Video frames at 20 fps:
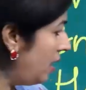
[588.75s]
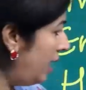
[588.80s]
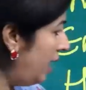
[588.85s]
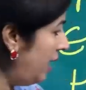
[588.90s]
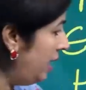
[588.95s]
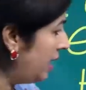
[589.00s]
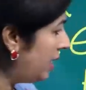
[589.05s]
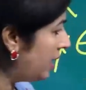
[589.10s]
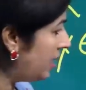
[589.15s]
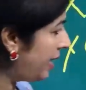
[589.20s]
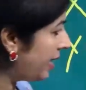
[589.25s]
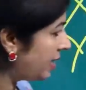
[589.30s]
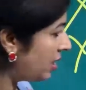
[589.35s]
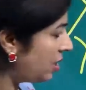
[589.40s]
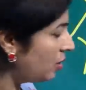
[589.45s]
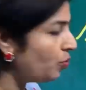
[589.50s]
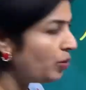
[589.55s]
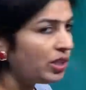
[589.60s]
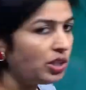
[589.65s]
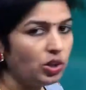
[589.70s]
in
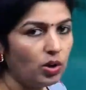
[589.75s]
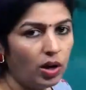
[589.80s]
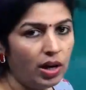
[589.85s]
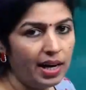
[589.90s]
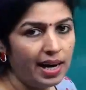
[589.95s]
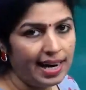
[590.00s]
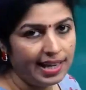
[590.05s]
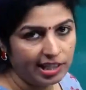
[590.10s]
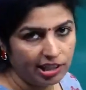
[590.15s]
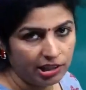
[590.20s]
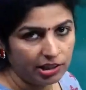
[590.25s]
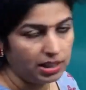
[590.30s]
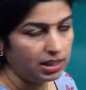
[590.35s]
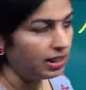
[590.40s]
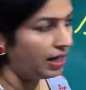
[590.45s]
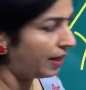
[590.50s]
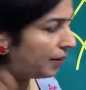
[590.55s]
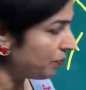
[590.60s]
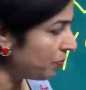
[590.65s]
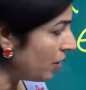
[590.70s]
connection with your leisure
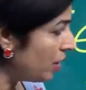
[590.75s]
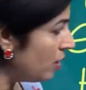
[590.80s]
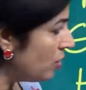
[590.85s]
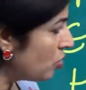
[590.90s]
time.